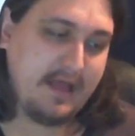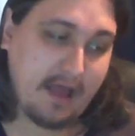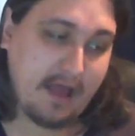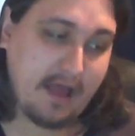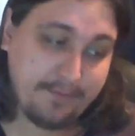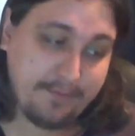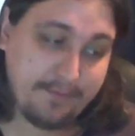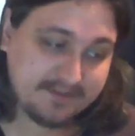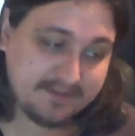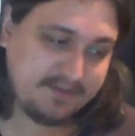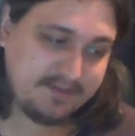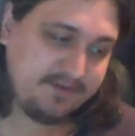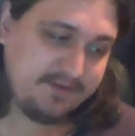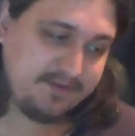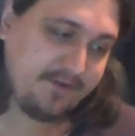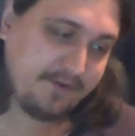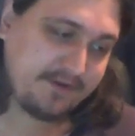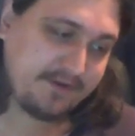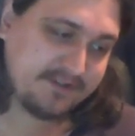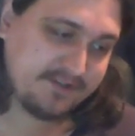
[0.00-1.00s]
I personally would
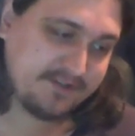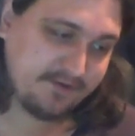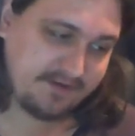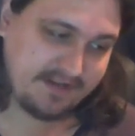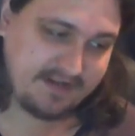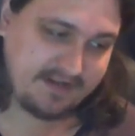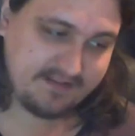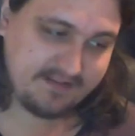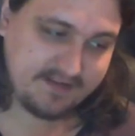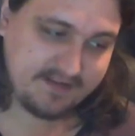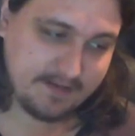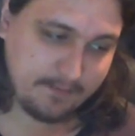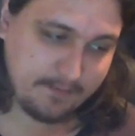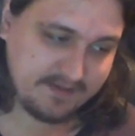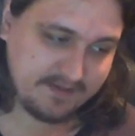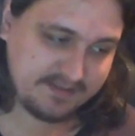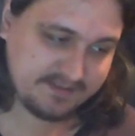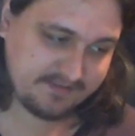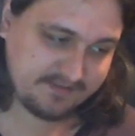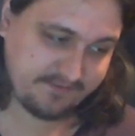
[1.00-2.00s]
focus on getting the
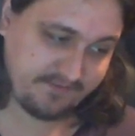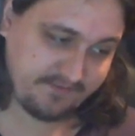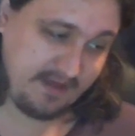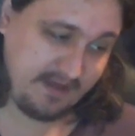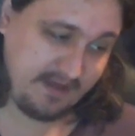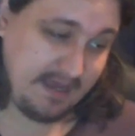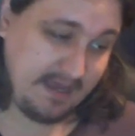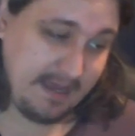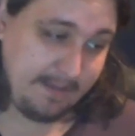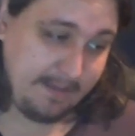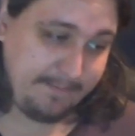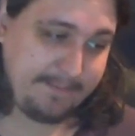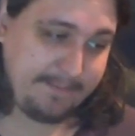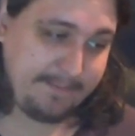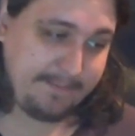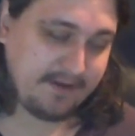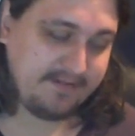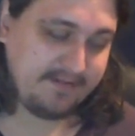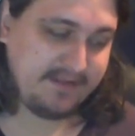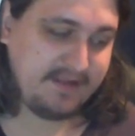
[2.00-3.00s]
numbers of
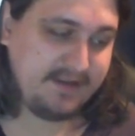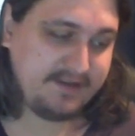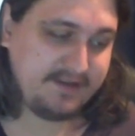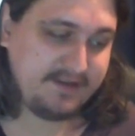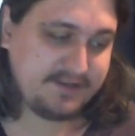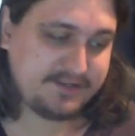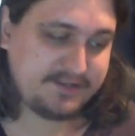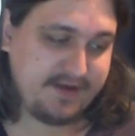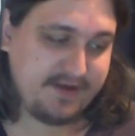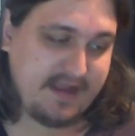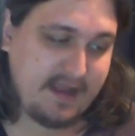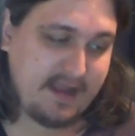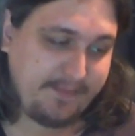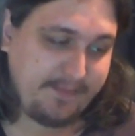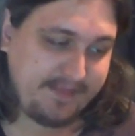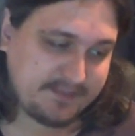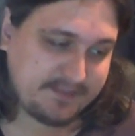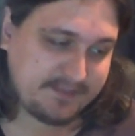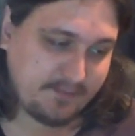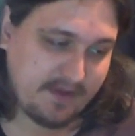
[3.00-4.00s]
people in the industry up,
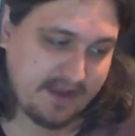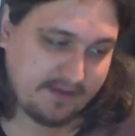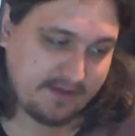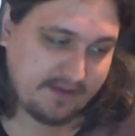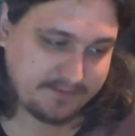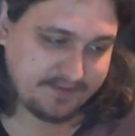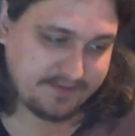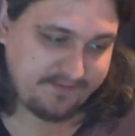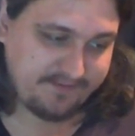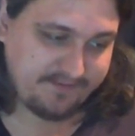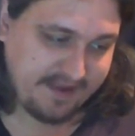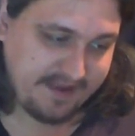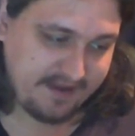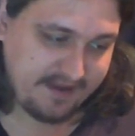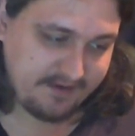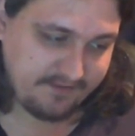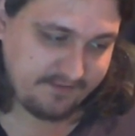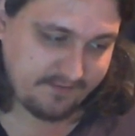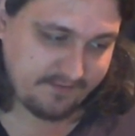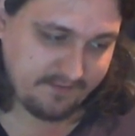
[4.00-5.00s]
and that's why I was a big
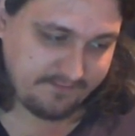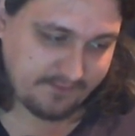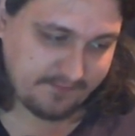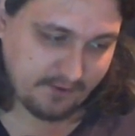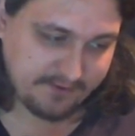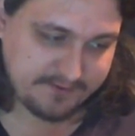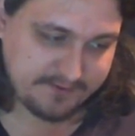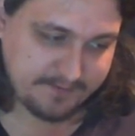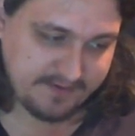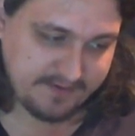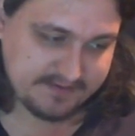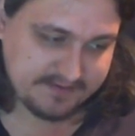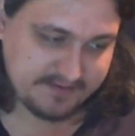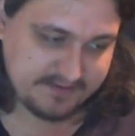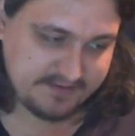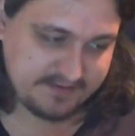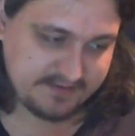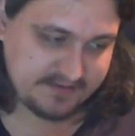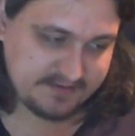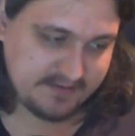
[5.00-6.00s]
fan of
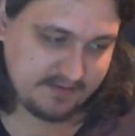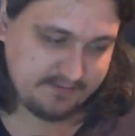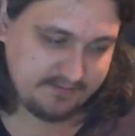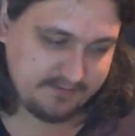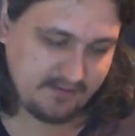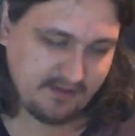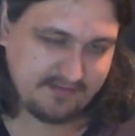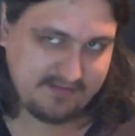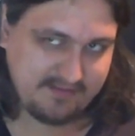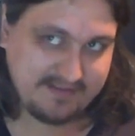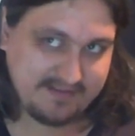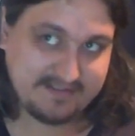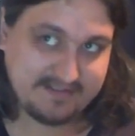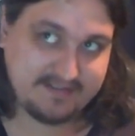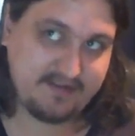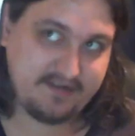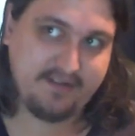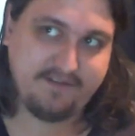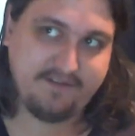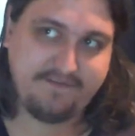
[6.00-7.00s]
Ghostbusters. And not
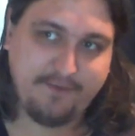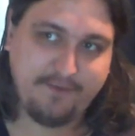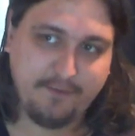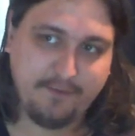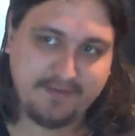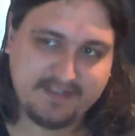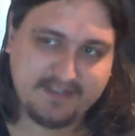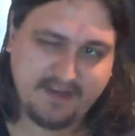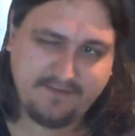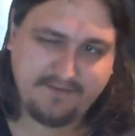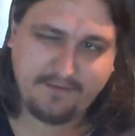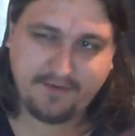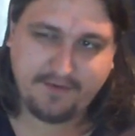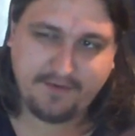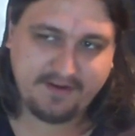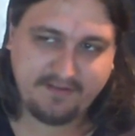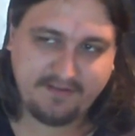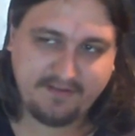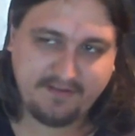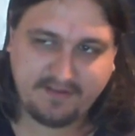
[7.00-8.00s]
necessarily the film itself, although
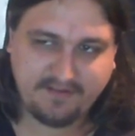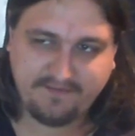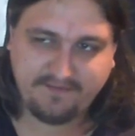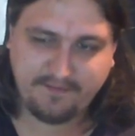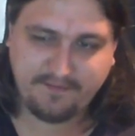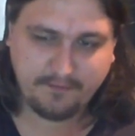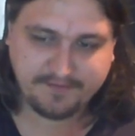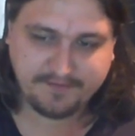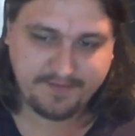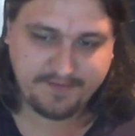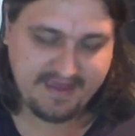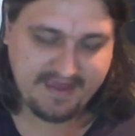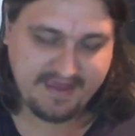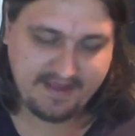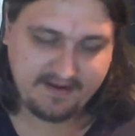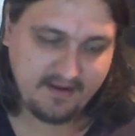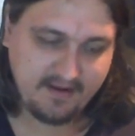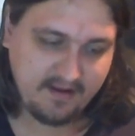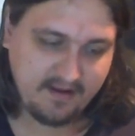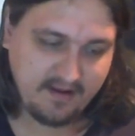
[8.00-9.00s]
I didn't think the film was
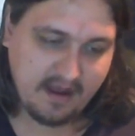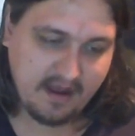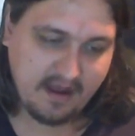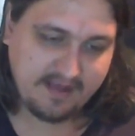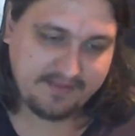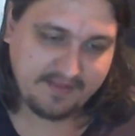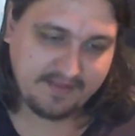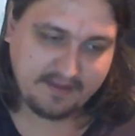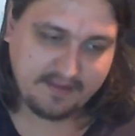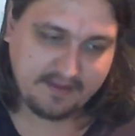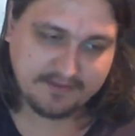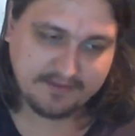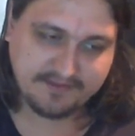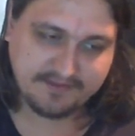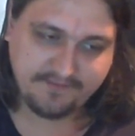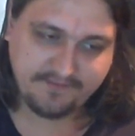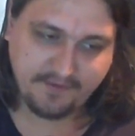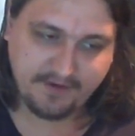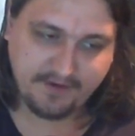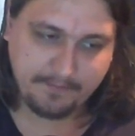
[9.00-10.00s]
bad. I think it was
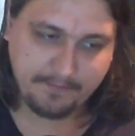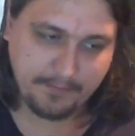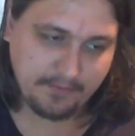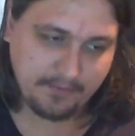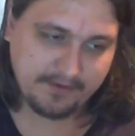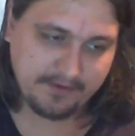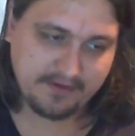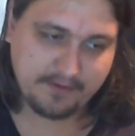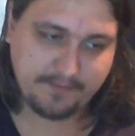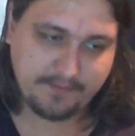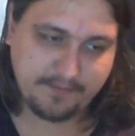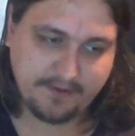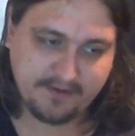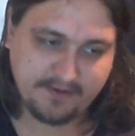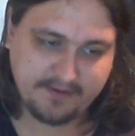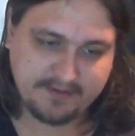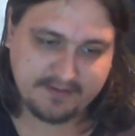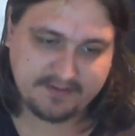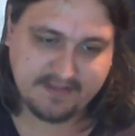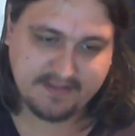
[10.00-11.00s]
very important
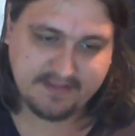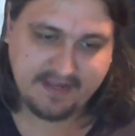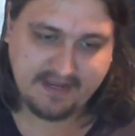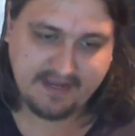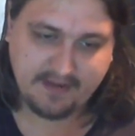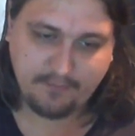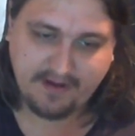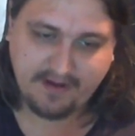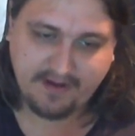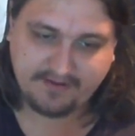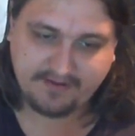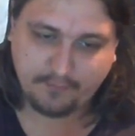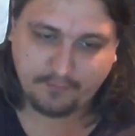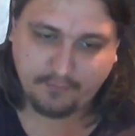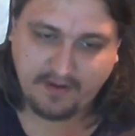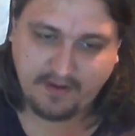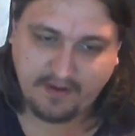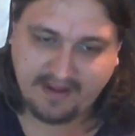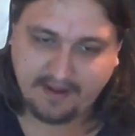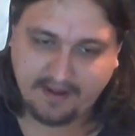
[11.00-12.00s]
because they went
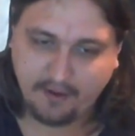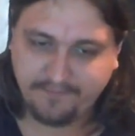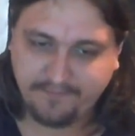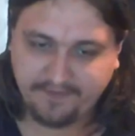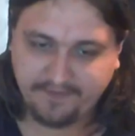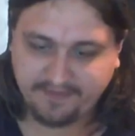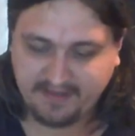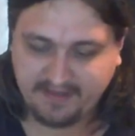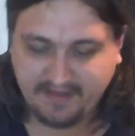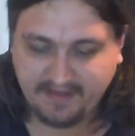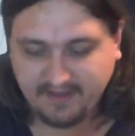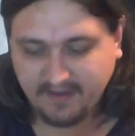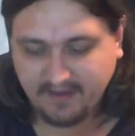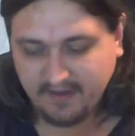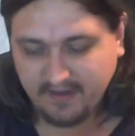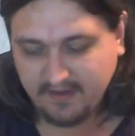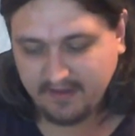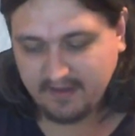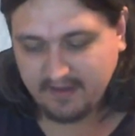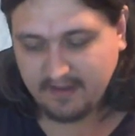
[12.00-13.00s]
way over the
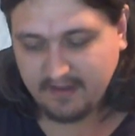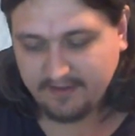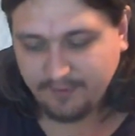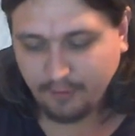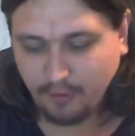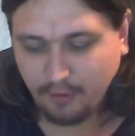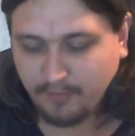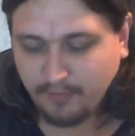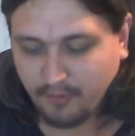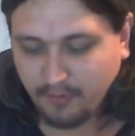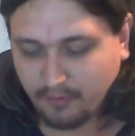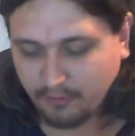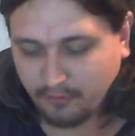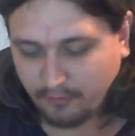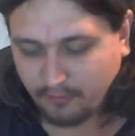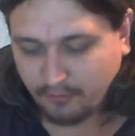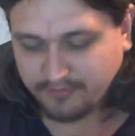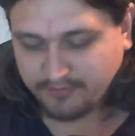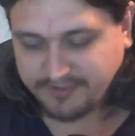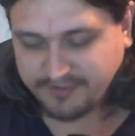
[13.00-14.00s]

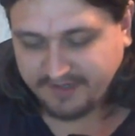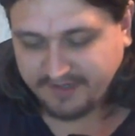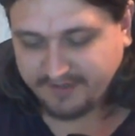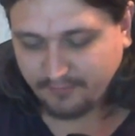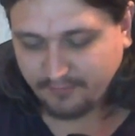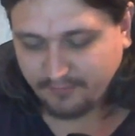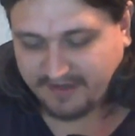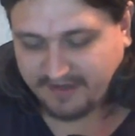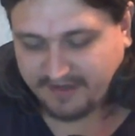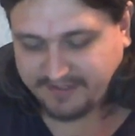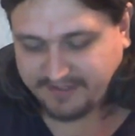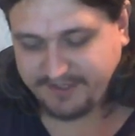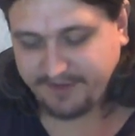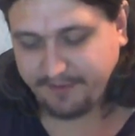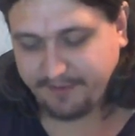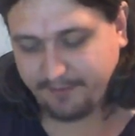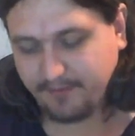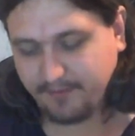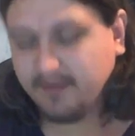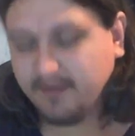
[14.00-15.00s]
normal gender
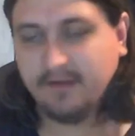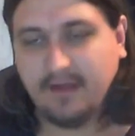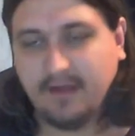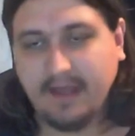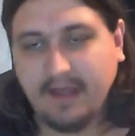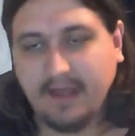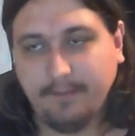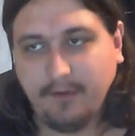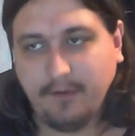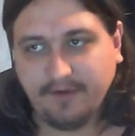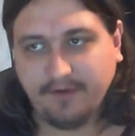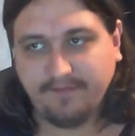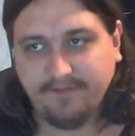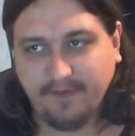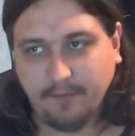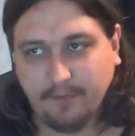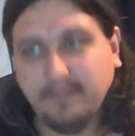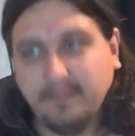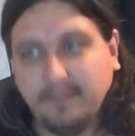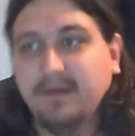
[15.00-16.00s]
ratio on a
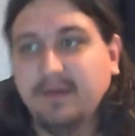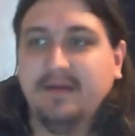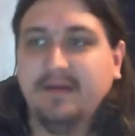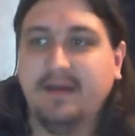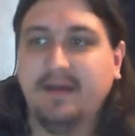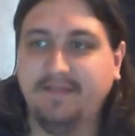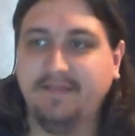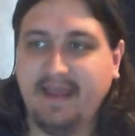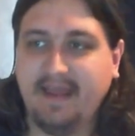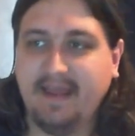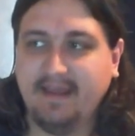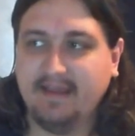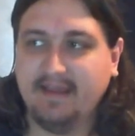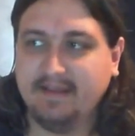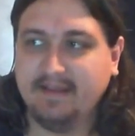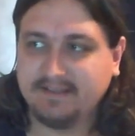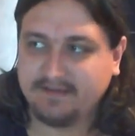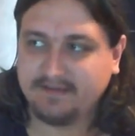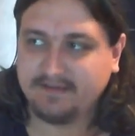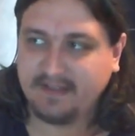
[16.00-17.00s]
film. And
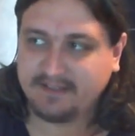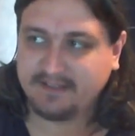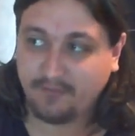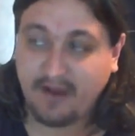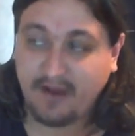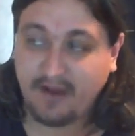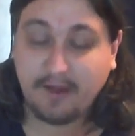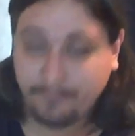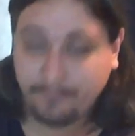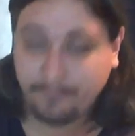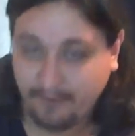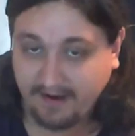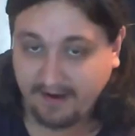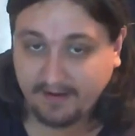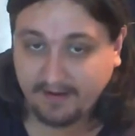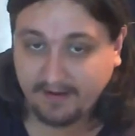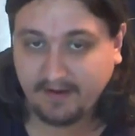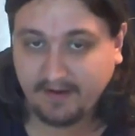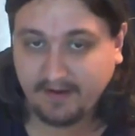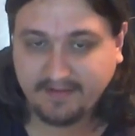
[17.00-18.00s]
that's
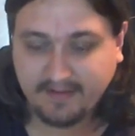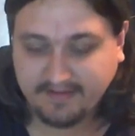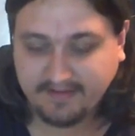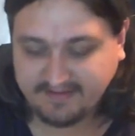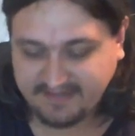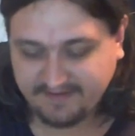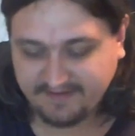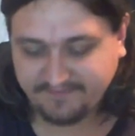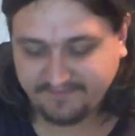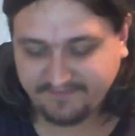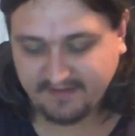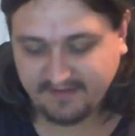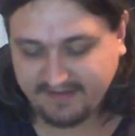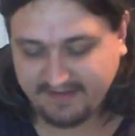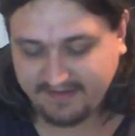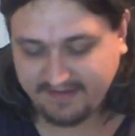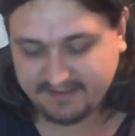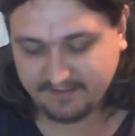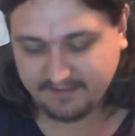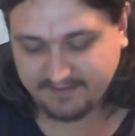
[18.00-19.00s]
groundbreaking, and that definitely
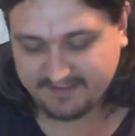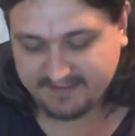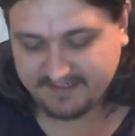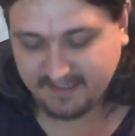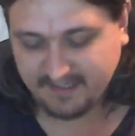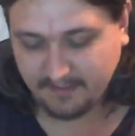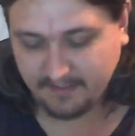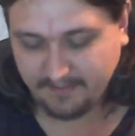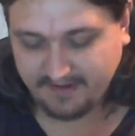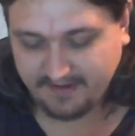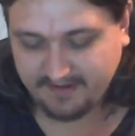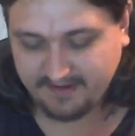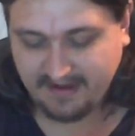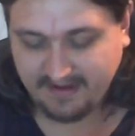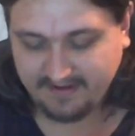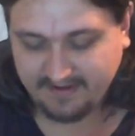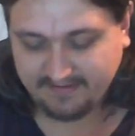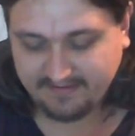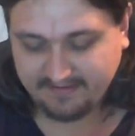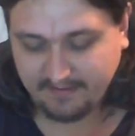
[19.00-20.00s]
needs to be celebrated
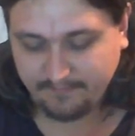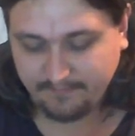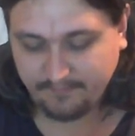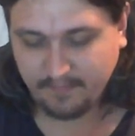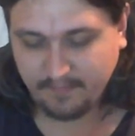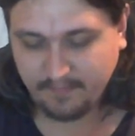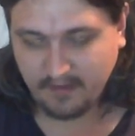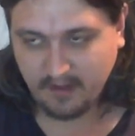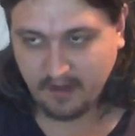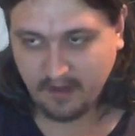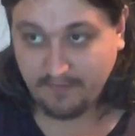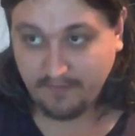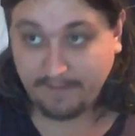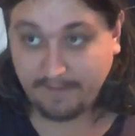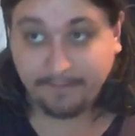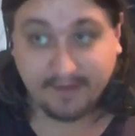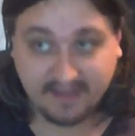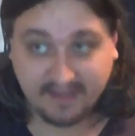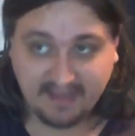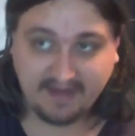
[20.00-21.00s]
and
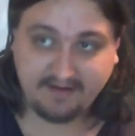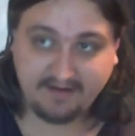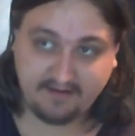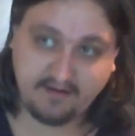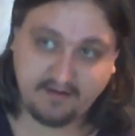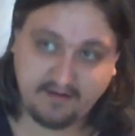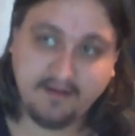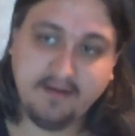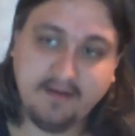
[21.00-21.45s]
replicated.